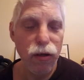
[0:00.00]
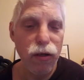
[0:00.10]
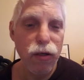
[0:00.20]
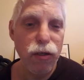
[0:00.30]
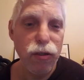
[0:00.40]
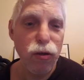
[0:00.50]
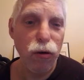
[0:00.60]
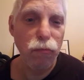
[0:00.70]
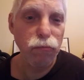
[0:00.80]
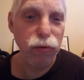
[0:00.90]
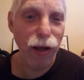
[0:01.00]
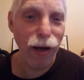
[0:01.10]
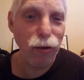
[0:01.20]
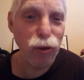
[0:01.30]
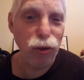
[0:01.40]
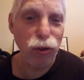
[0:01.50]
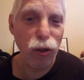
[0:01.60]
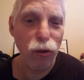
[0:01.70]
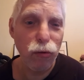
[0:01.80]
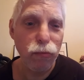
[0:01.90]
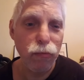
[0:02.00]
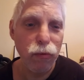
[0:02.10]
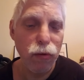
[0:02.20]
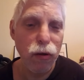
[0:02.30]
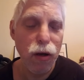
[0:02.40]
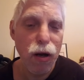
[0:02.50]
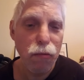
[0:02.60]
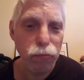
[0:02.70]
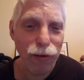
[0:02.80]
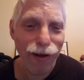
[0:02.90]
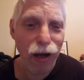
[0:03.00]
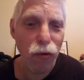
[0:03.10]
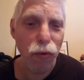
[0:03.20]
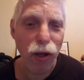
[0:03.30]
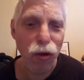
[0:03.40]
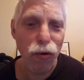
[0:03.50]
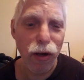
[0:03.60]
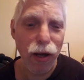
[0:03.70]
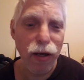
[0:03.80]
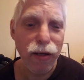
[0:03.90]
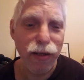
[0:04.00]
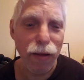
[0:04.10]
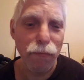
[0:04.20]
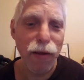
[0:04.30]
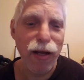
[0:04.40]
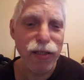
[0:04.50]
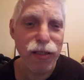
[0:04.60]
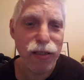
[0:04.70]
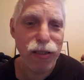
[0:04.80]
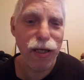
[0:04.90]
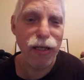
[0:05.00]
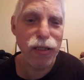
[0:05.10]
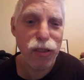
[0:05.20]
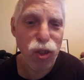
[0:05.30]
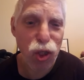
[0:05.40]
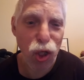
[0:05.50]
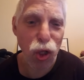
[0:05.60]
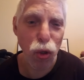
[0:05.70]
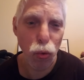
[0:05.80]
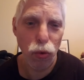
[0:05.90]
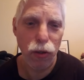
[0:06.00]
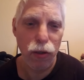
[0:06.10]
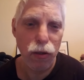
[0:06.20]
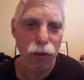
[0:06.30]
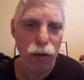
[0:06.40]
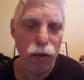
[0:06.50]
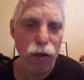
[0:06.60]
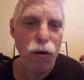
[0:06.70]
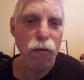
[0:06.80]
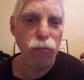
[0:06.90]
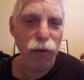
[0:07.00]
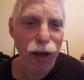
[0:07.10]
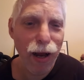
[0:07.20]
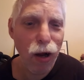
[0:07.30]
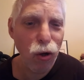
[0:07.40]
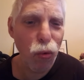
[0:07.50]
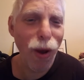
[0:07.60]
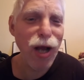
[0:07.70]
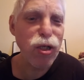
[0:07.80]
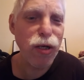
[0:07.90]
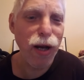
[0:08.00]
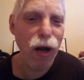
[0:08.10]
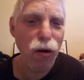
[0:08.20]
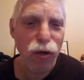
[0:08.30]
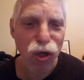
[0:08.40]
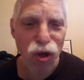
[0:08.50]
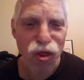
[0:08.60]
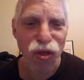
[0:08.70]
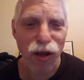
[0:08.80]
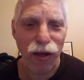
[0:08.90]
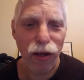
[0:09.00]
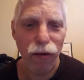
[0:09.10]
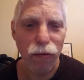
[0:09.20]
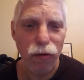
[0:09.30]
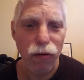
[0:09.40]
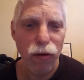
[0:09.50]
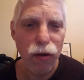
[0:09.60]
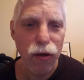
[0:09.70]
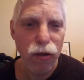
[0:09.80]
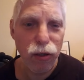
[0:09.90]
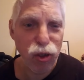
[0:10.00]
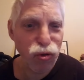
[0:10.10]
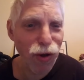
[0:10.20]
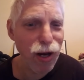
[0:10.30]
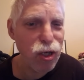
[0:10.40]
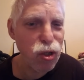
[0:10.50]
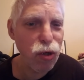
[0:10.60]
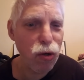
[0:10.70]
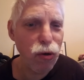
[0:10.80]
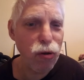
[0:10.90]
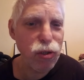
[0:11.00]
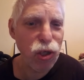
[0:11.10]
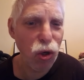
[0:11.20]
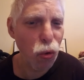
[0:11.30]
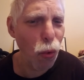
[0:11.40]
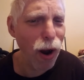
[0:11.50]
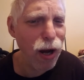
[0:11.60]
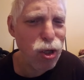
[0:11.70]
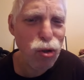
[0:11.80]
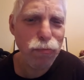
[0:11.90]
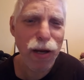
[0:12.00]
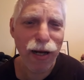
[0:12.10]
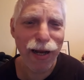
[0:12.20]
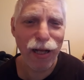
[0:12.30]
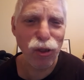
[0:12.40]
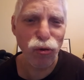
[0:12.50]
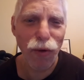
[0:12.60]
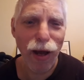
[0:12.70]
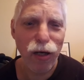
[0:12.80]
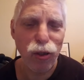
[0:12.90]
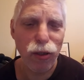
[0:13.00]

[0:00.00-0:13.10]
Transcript: So, plan out your journal. Plan out what you need that makes sense to you. Plan out your rationale, your thinking, the strategy you're using. Why did you pick that strategy?